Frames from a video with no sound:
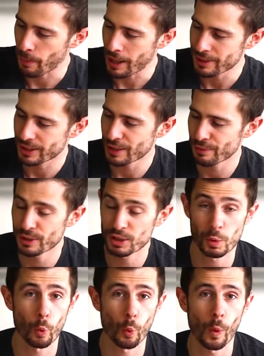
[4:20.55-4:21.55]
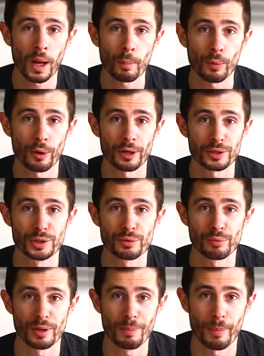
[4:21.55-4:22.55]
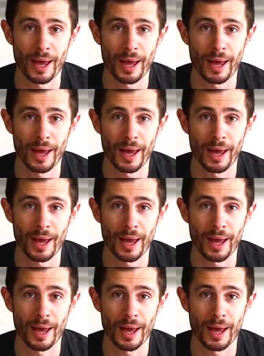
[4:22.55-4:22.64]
I might give it one more trim